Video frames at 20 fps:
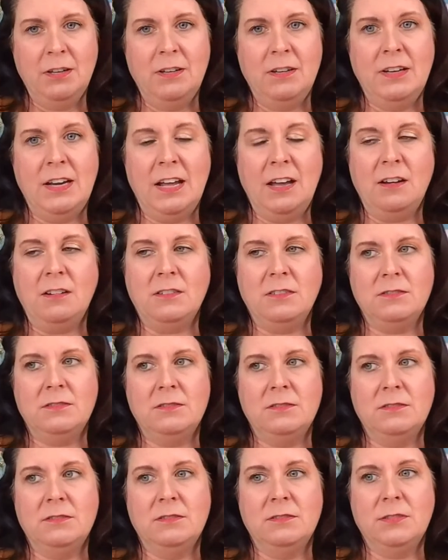Now,
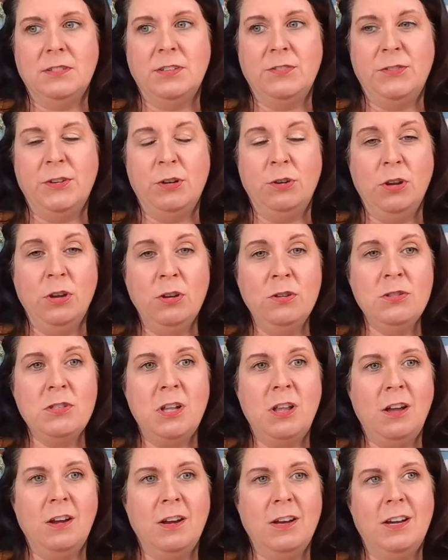if you use
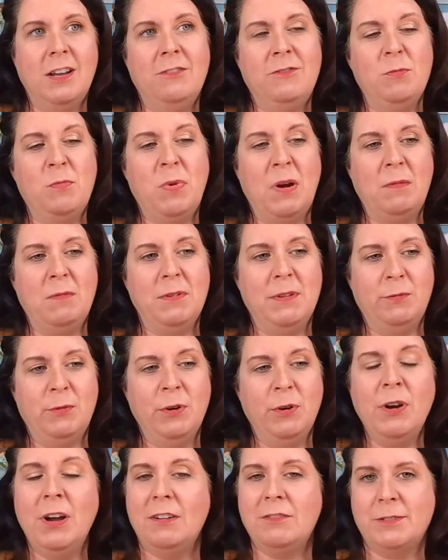long enough, you probably
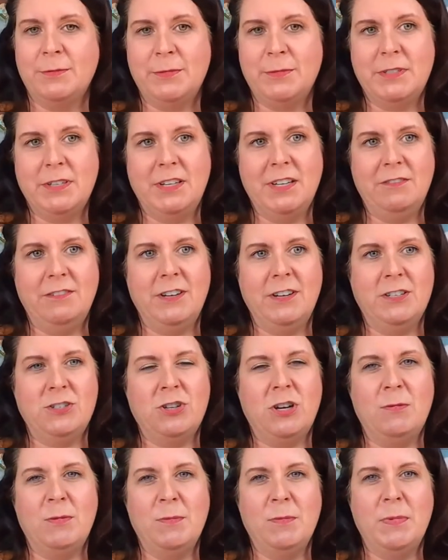will have some significant
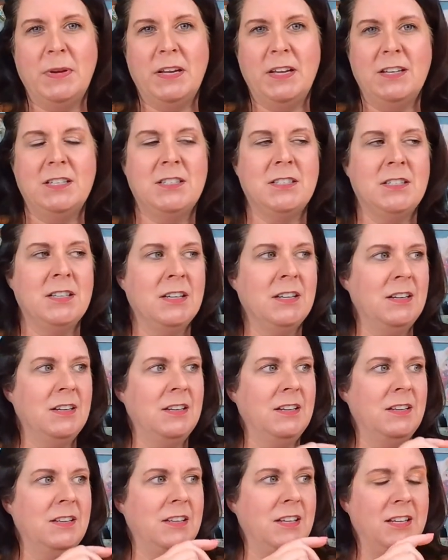trauma because
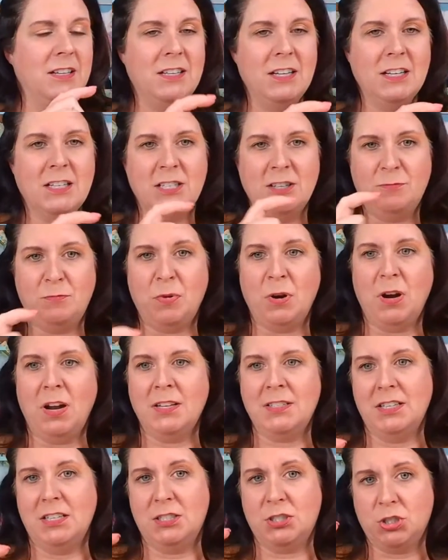the addictive
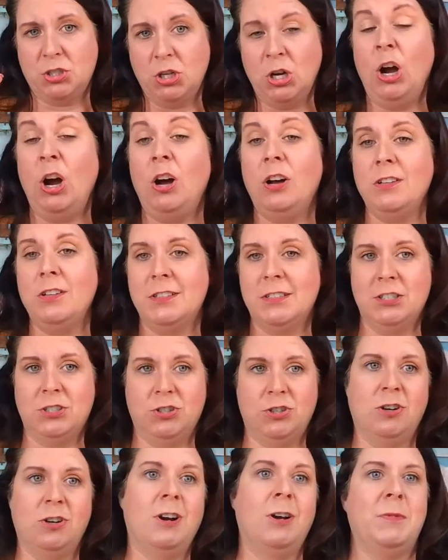process causes
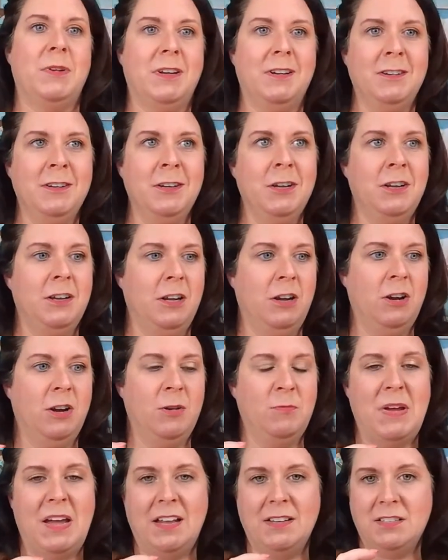trauma. You're
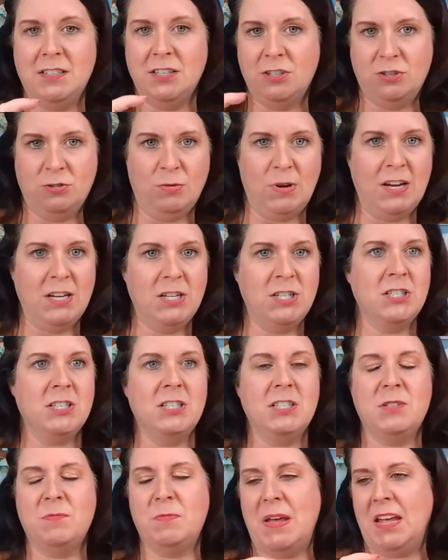in bad
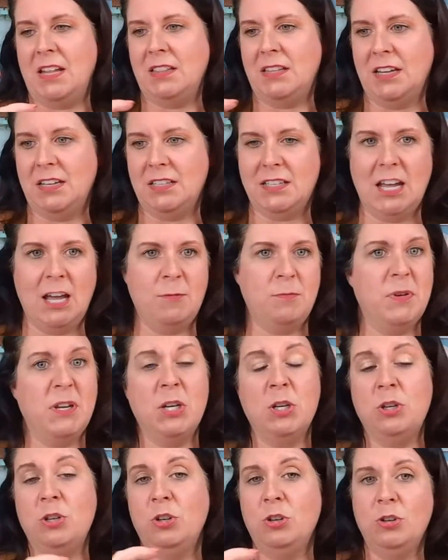situations, bad things
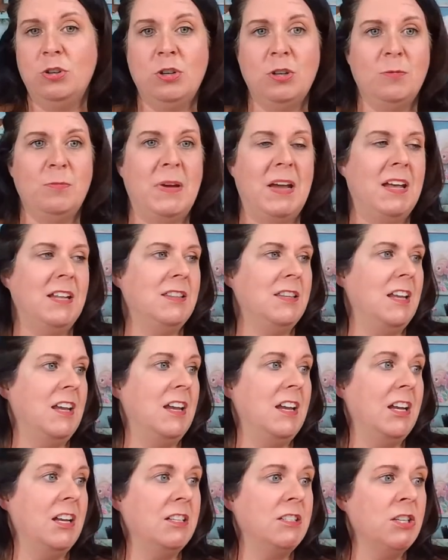happen, you do bad
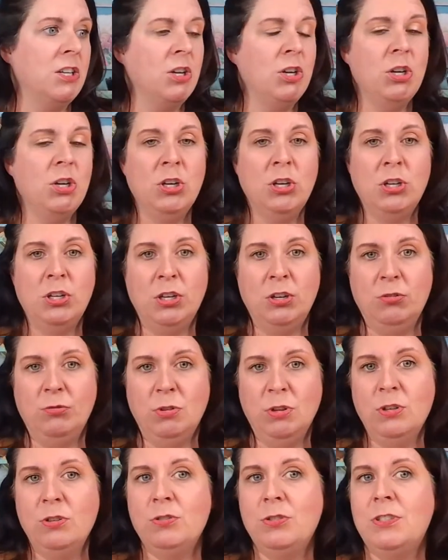things, you
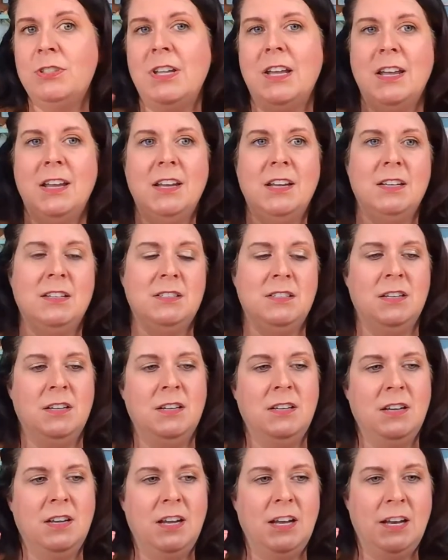lose things,
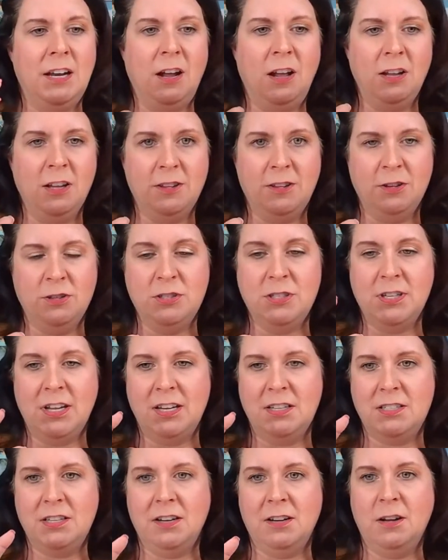and all of those
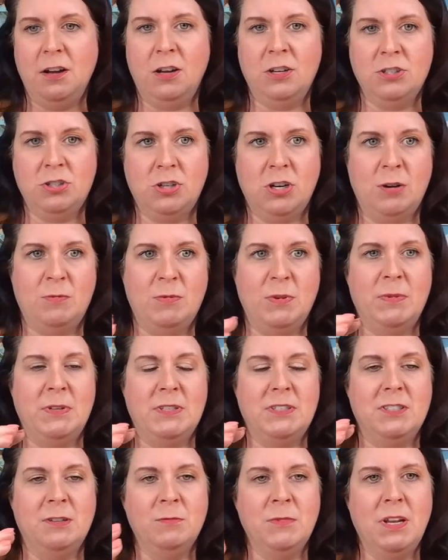things can cause trauma,
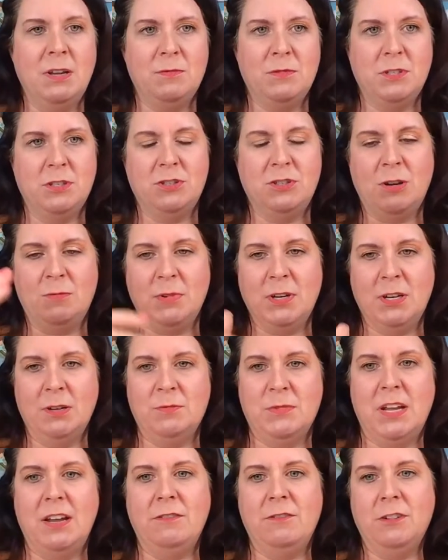but sometimes the trauma
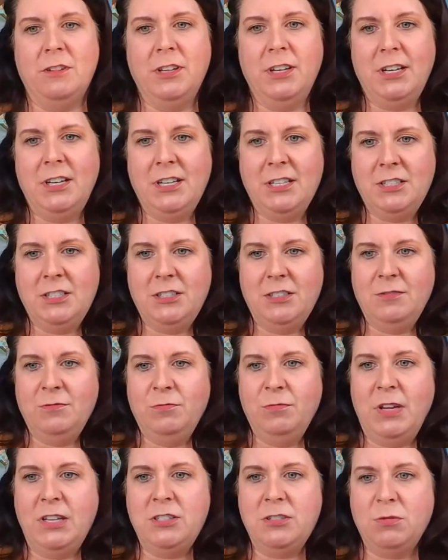comes after the addiction.
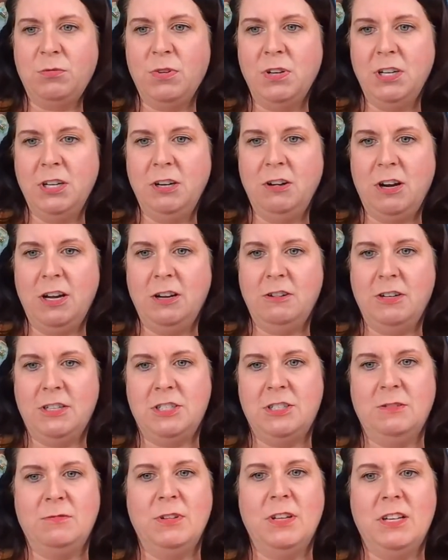That's a really great
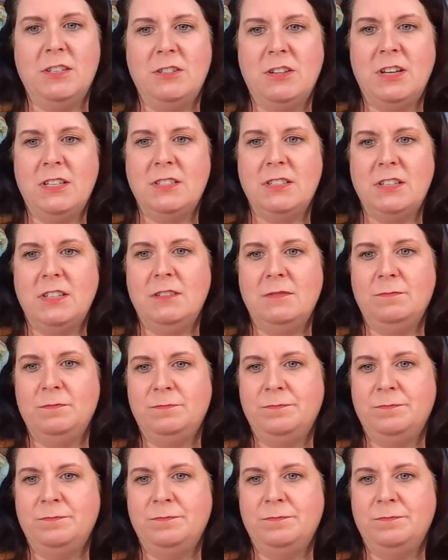question. I'm glad you asked it.